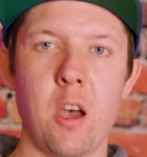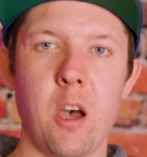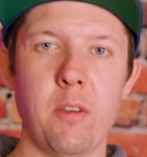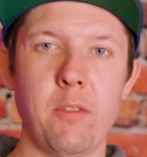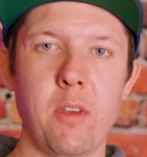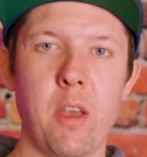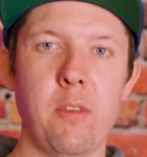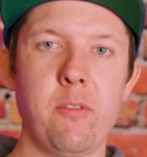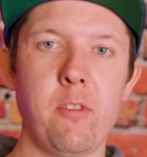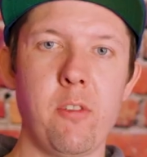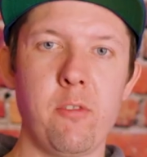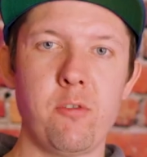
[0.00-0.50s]
of
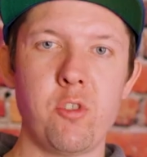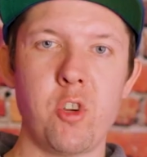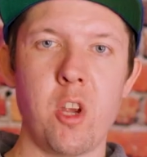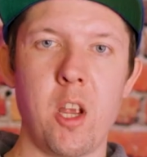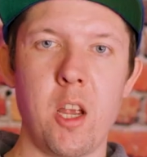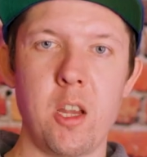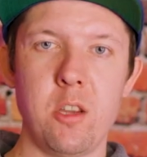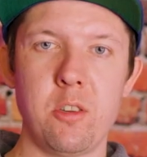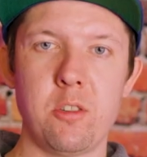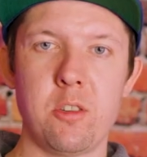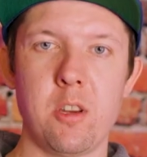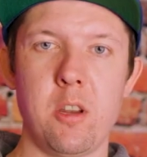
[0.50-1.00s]
if you've
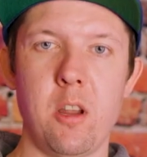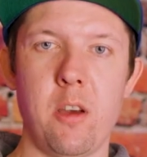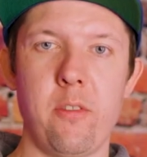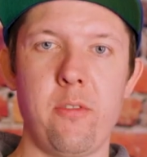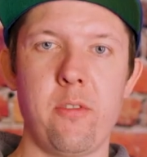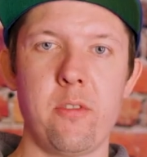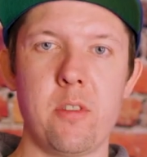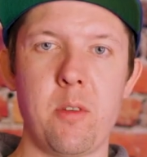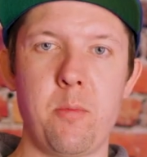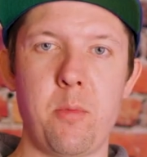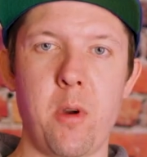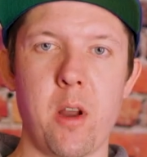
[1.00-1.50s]
changed enough
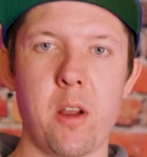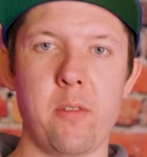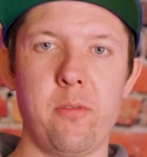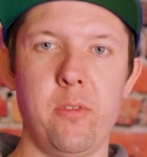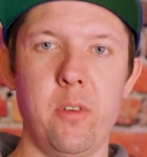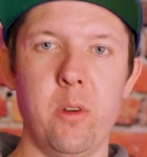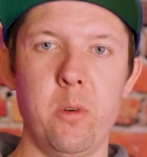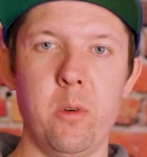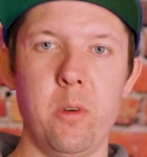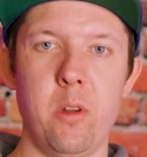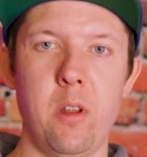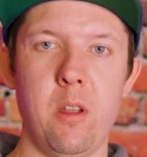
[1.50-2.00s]
of your brake
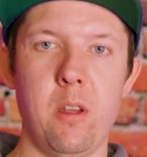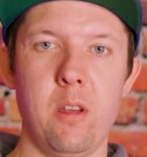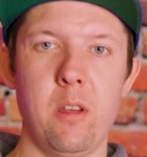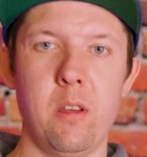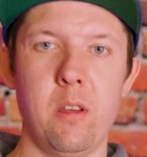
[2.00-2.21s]
fluid.